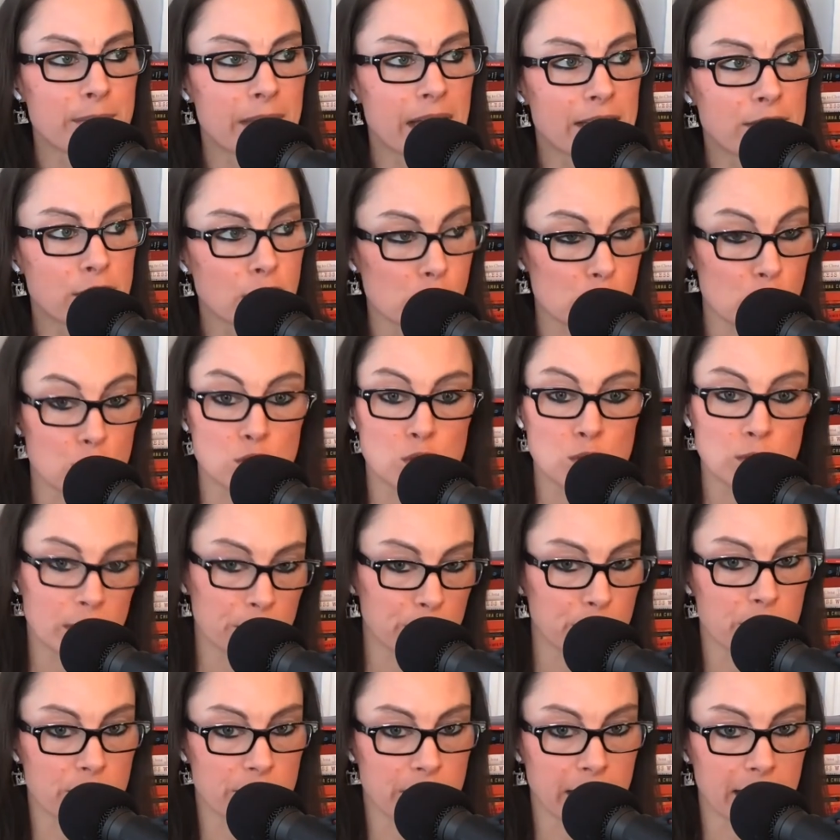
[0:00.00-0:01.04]
Those are two
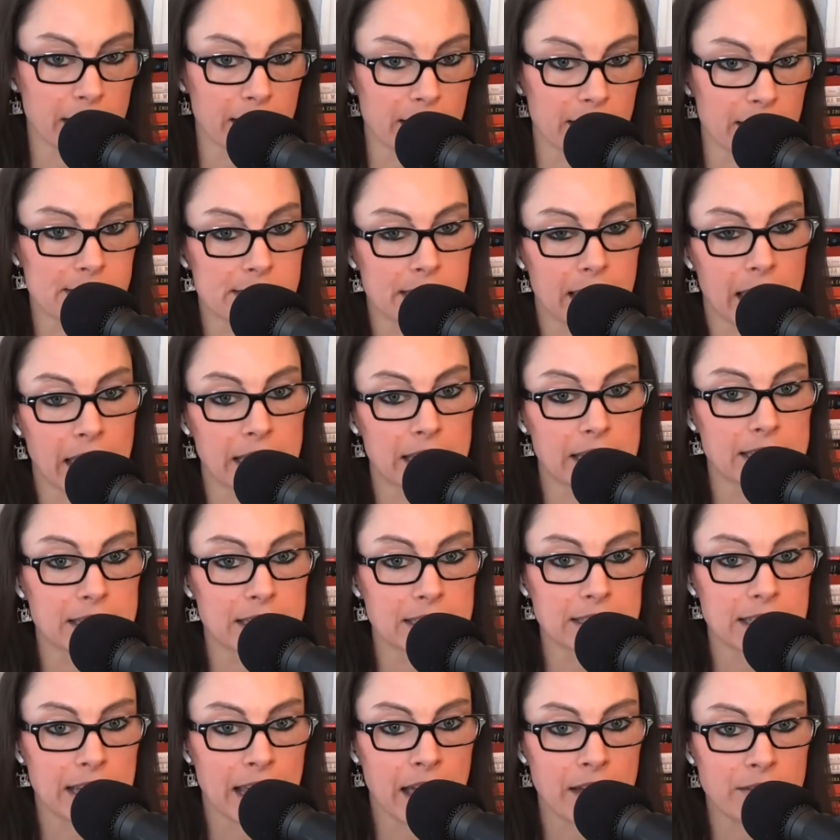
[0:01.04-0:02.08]
different things, and you
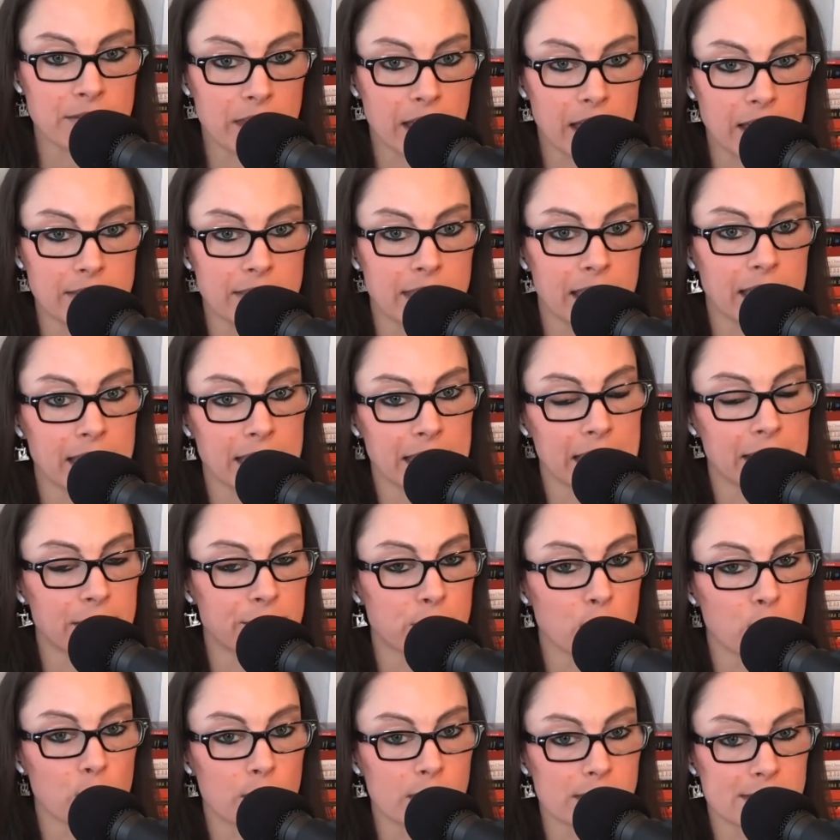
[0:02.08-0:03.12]
didn't have that E
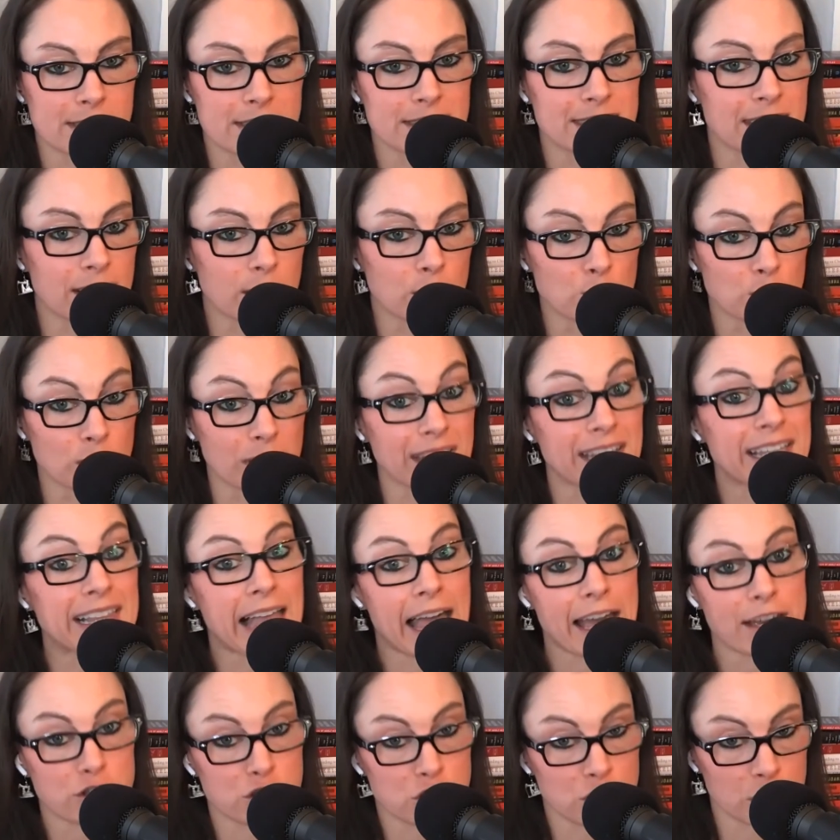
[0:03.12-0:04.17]
focus until really
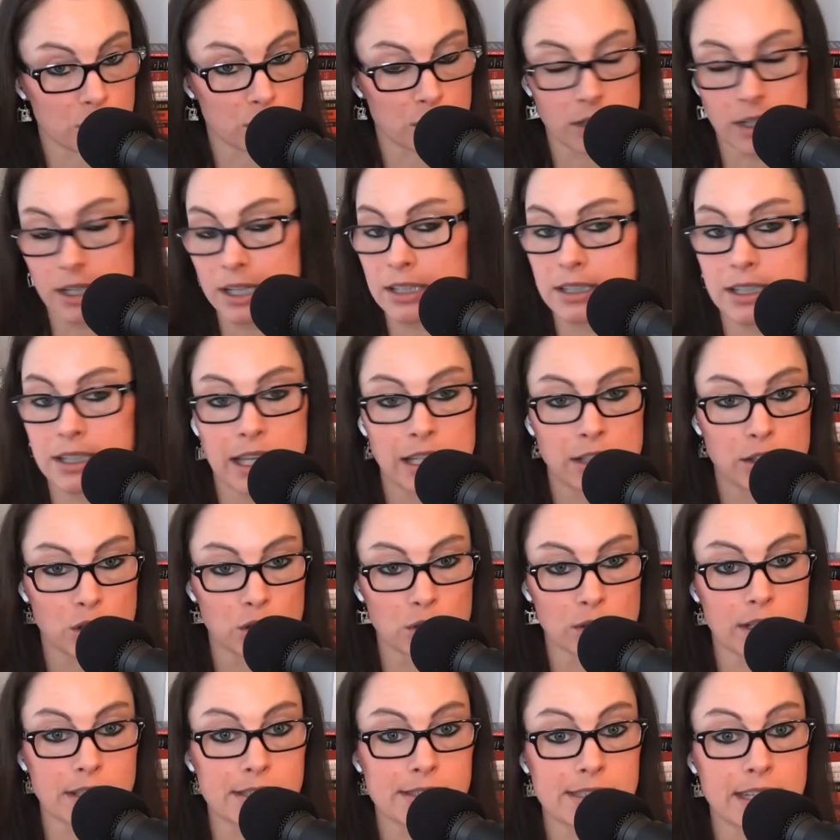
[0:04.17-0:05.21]
last year in
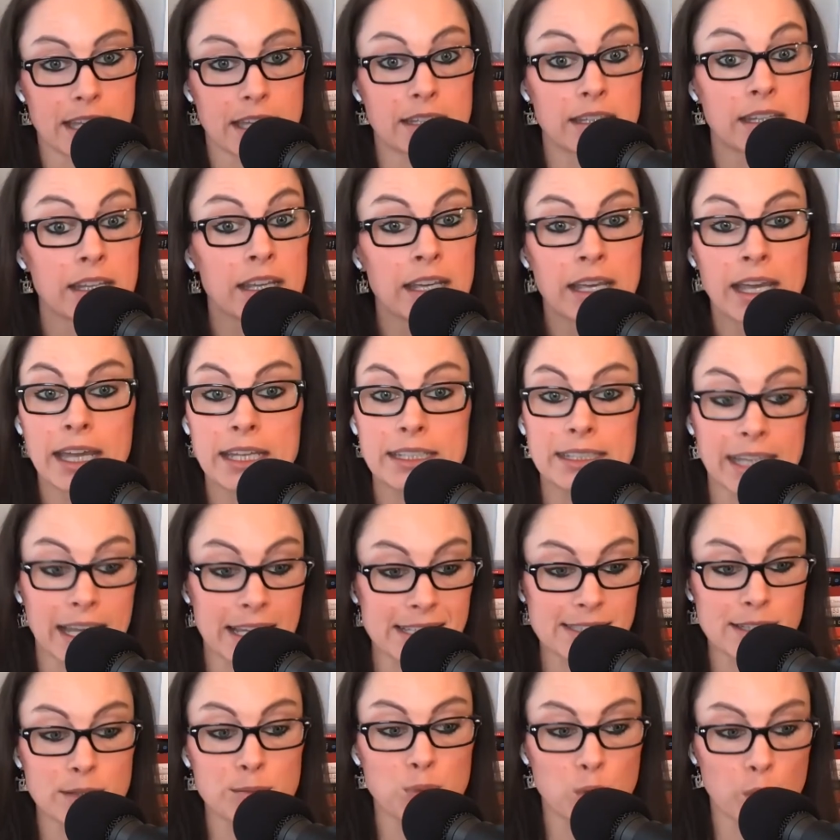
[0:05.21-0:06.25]
earnest. And
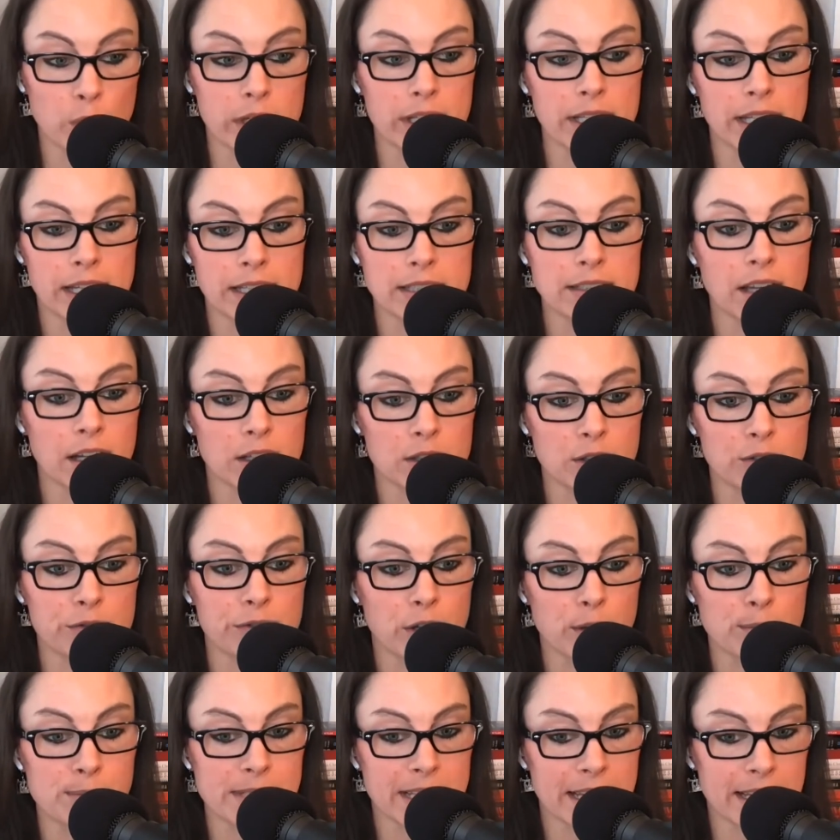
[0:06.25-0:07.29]
case in point, and
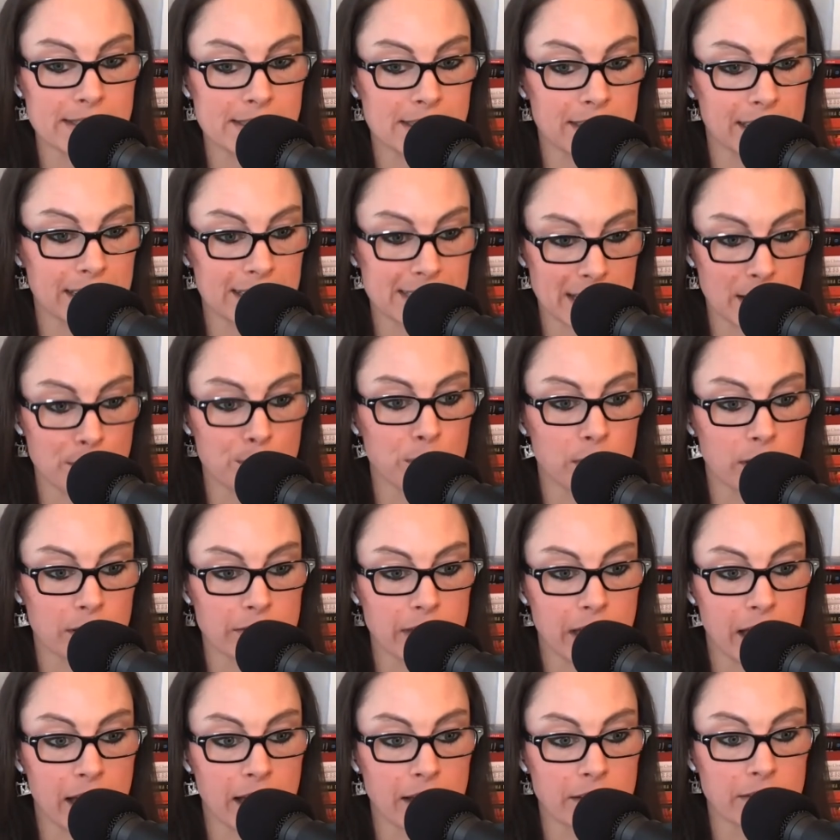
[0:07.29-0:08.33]
ConocoPhillips is an example of
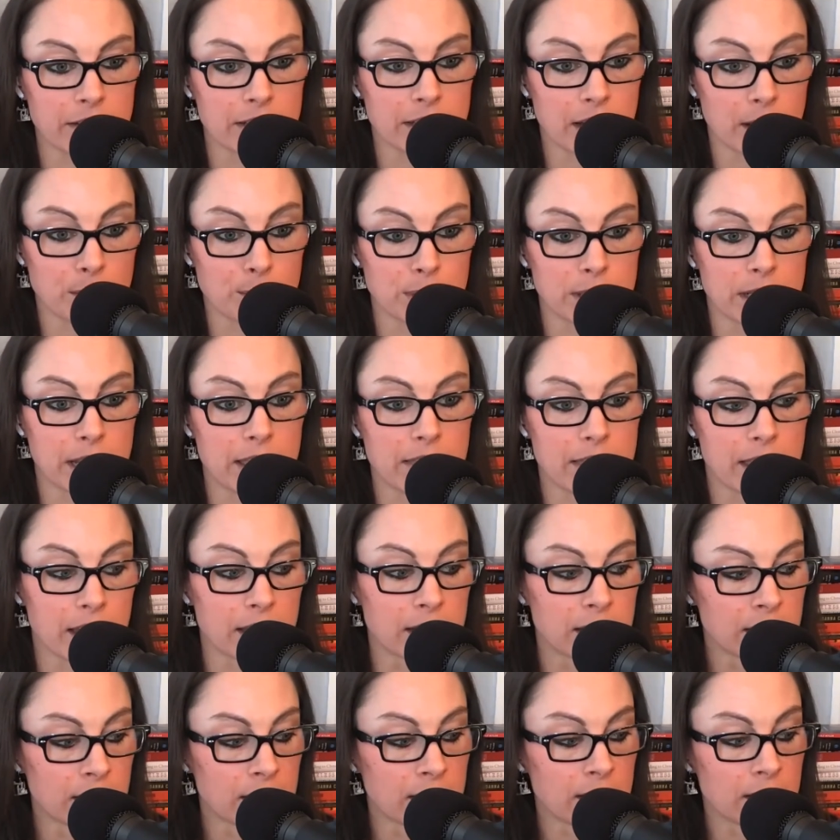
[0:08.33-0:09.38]
that, of a company that
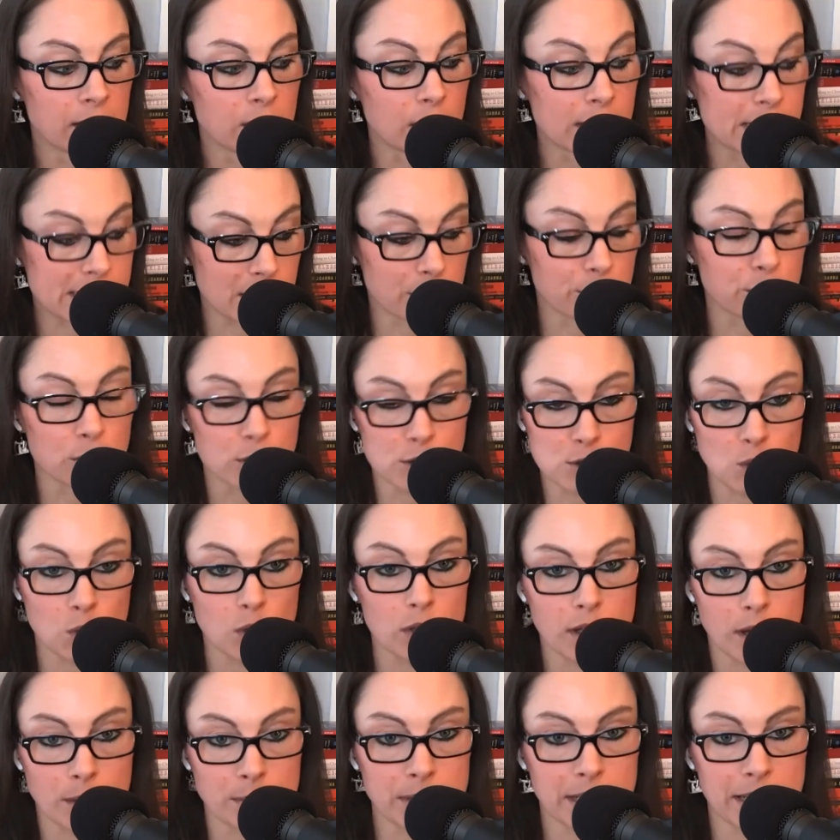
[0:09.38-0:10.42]
is the first oil
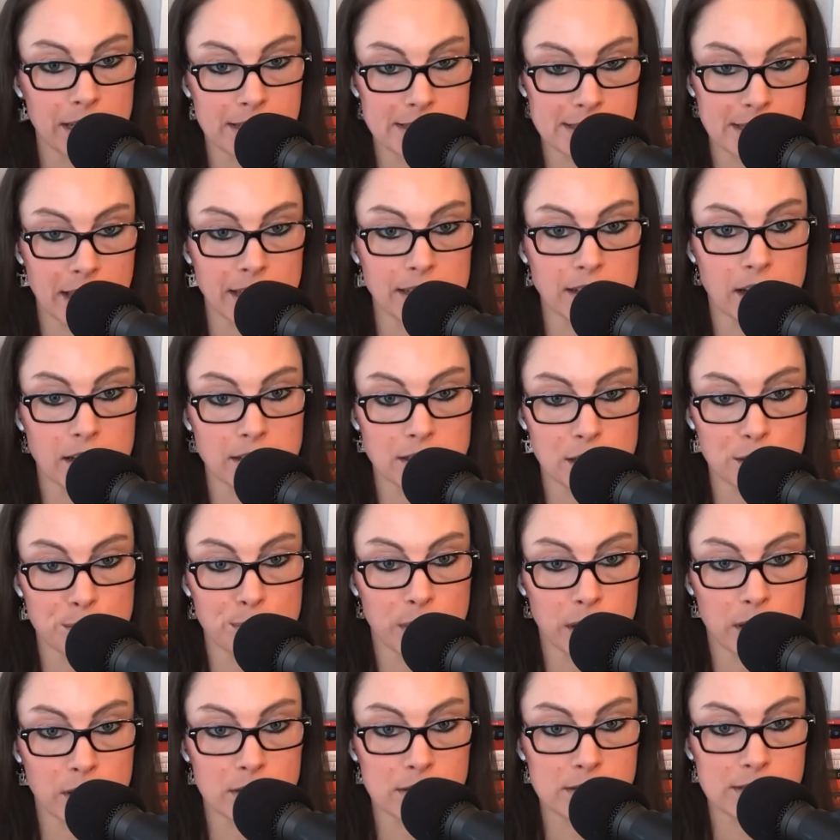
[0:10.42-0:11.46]
company to sign on to the
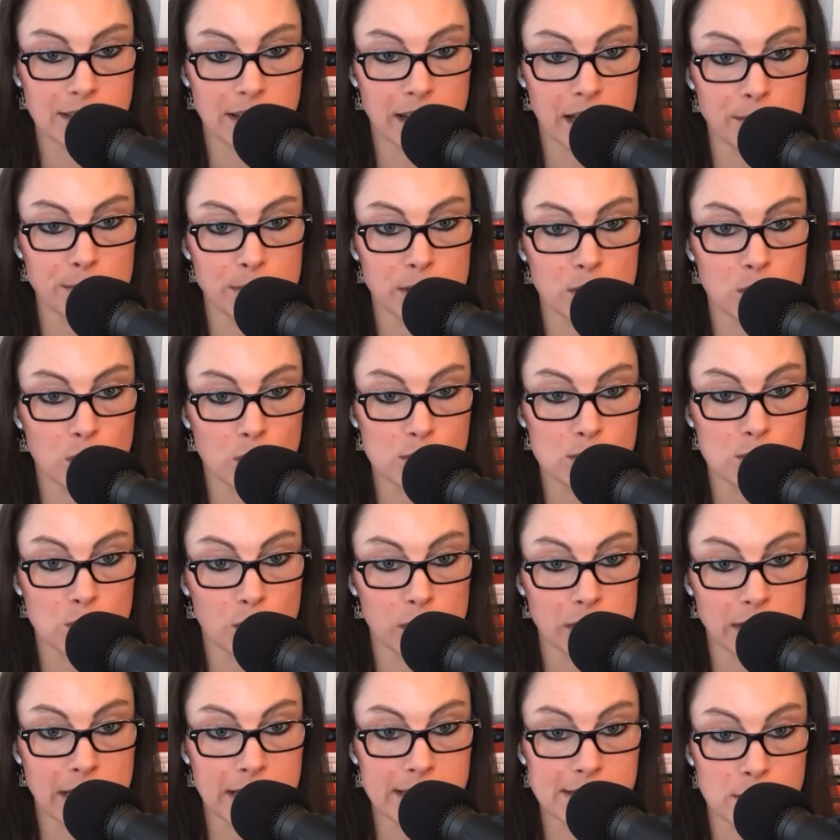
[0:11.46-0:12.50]
Paris Climate Accords,
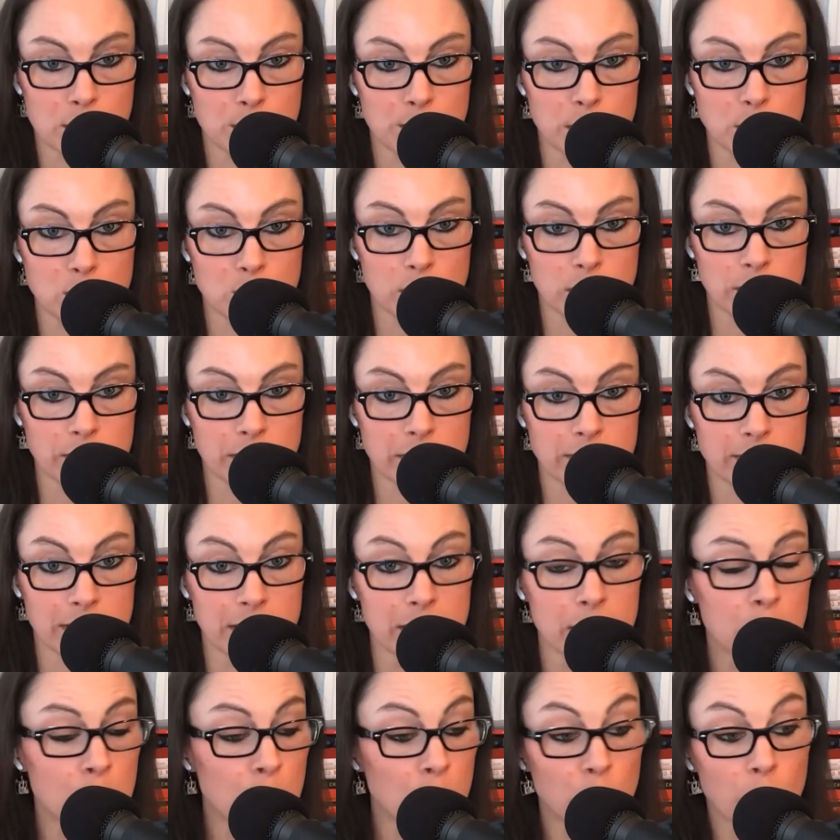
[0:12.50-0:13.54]
going net zero by 2050.
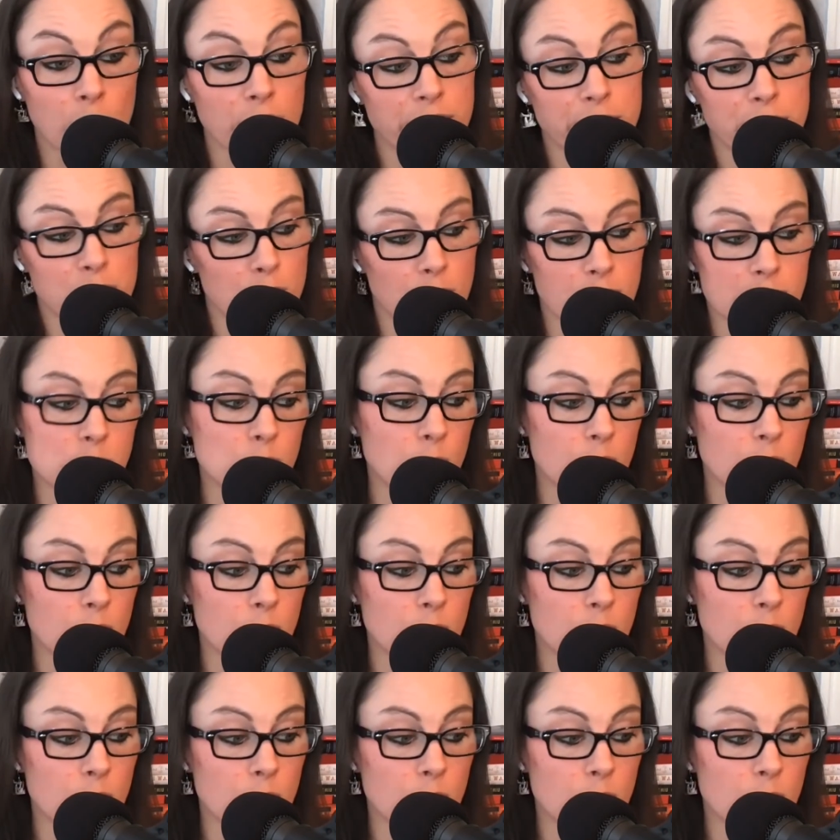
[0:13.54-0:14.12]
Well, the U.S.